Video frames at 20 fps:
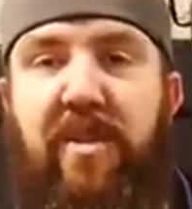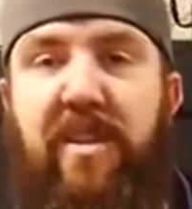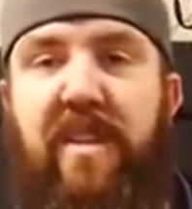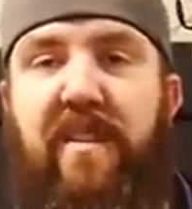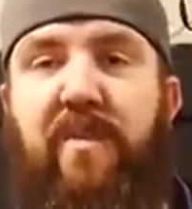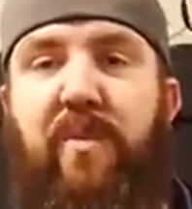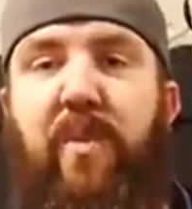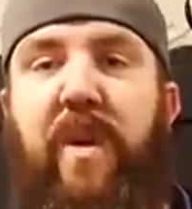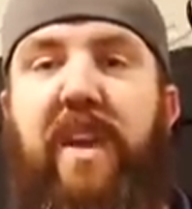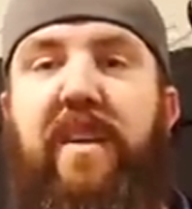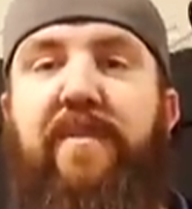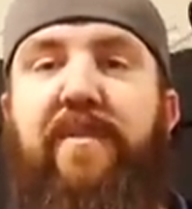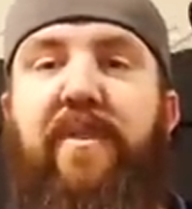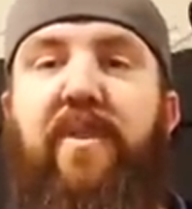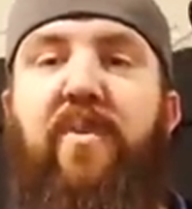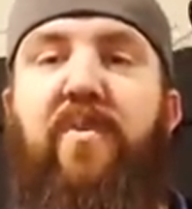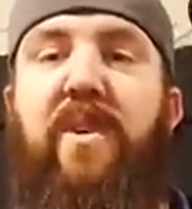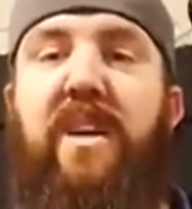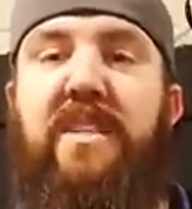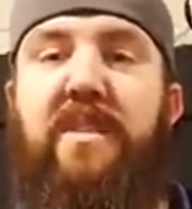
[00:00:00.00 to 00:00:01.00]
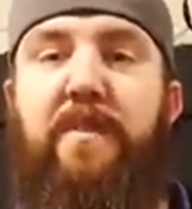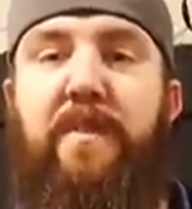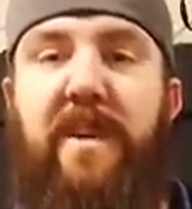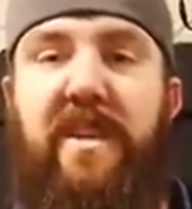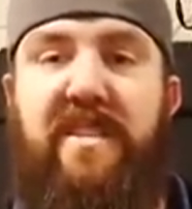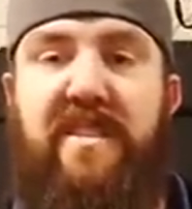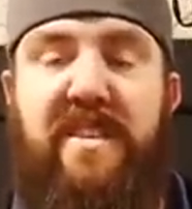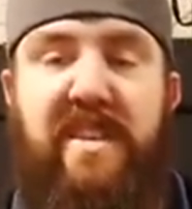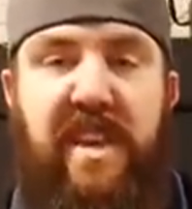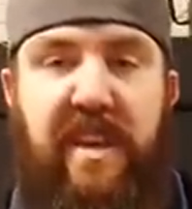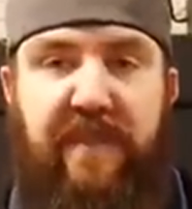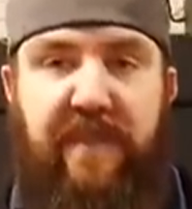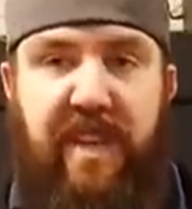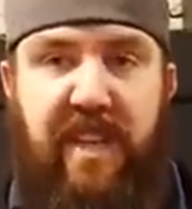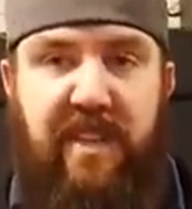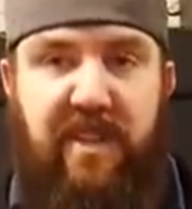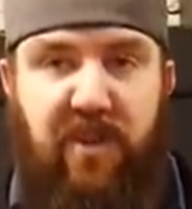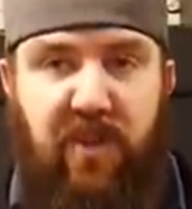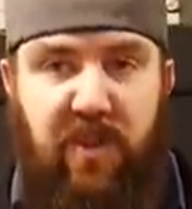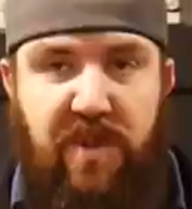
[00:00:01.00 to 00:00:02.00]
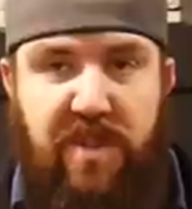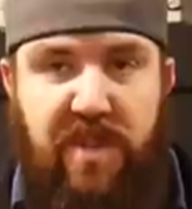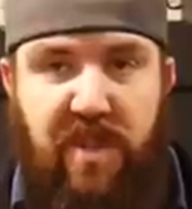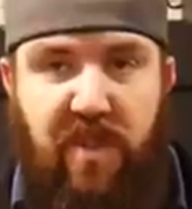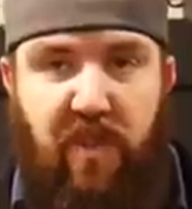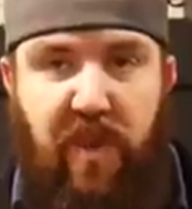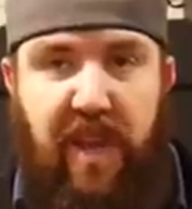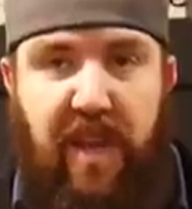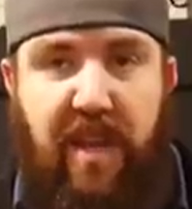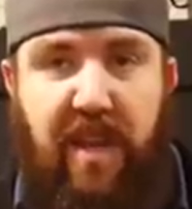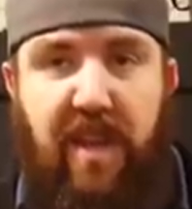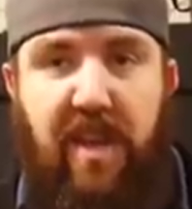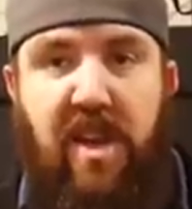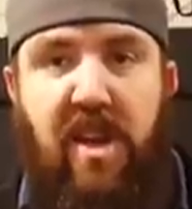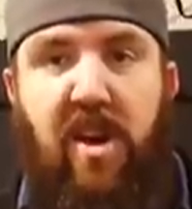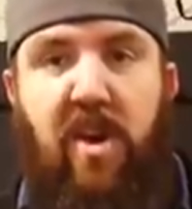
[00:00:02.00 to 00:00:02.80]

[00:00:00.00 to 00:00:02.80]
This week for Rustbelt's Nifty Tools of the Week,